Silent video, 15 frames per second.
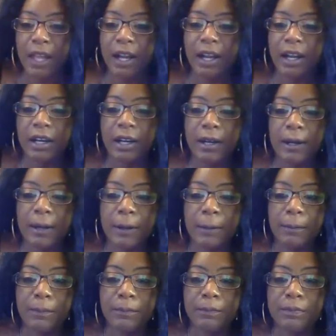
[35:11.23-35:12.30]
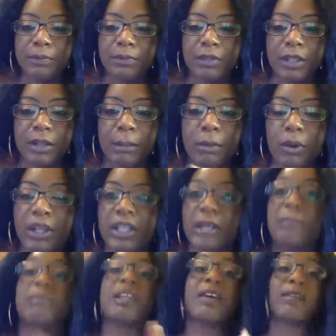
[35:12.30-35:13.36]
Boil it.
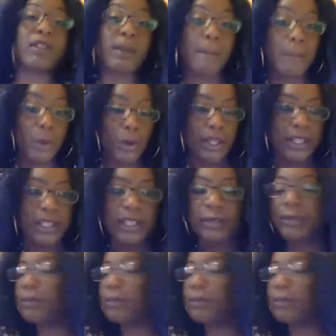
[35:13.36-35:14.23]
Definitely boil it.